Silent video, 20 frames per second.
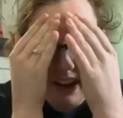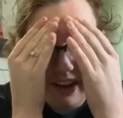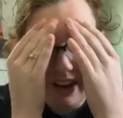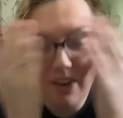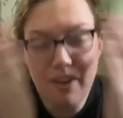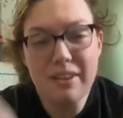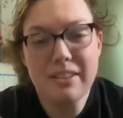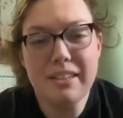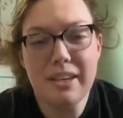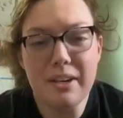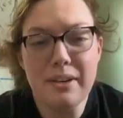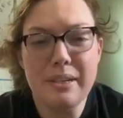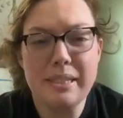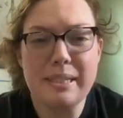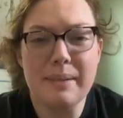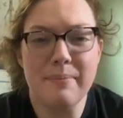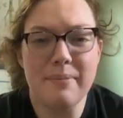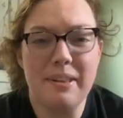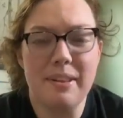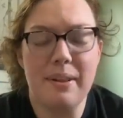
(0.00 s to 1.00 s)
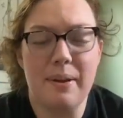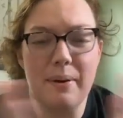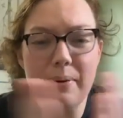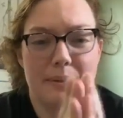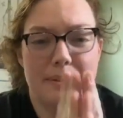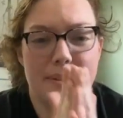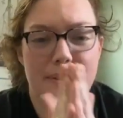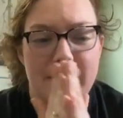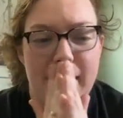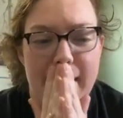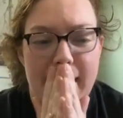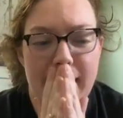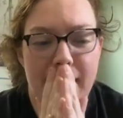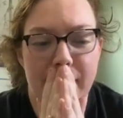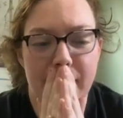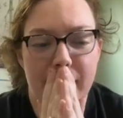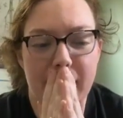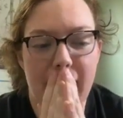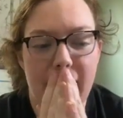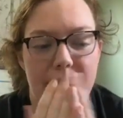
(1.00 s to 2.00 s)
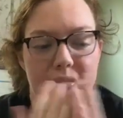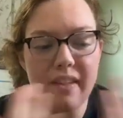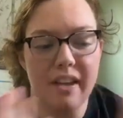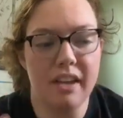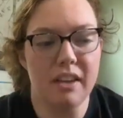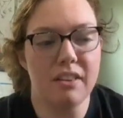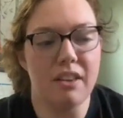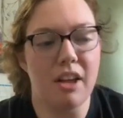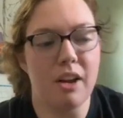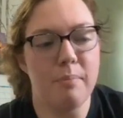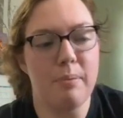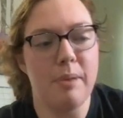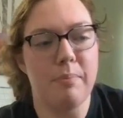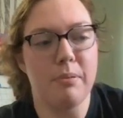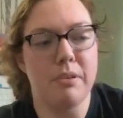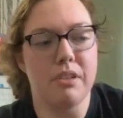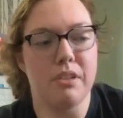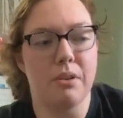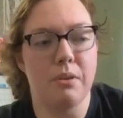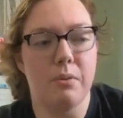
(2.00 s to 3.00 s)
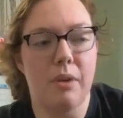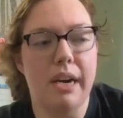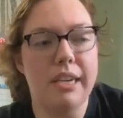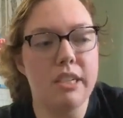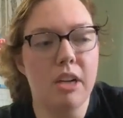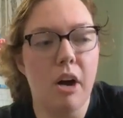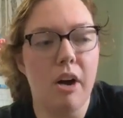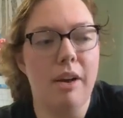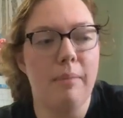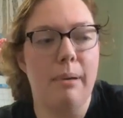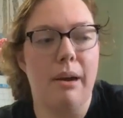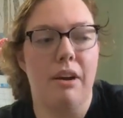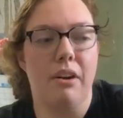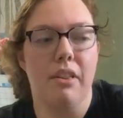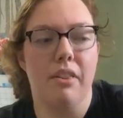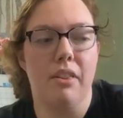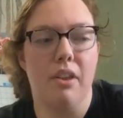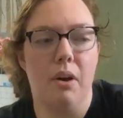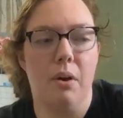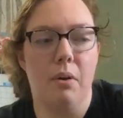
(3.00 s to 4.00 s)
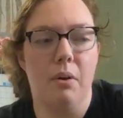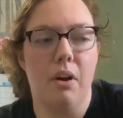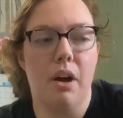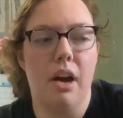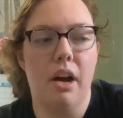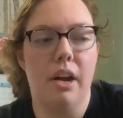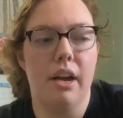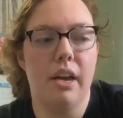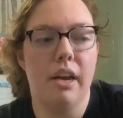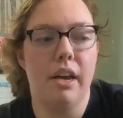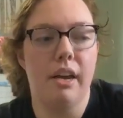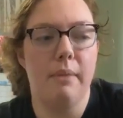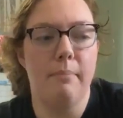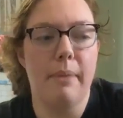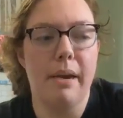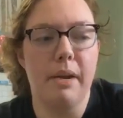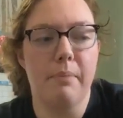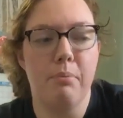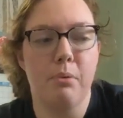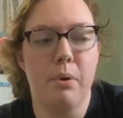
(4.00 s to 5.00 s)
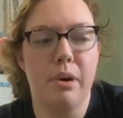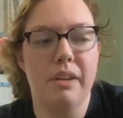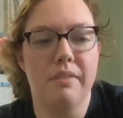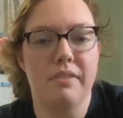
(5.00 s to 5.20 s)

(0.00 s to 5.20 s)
You know, I'll tell you something though. So, like, I think a lot of people do. I talk about it though. I make a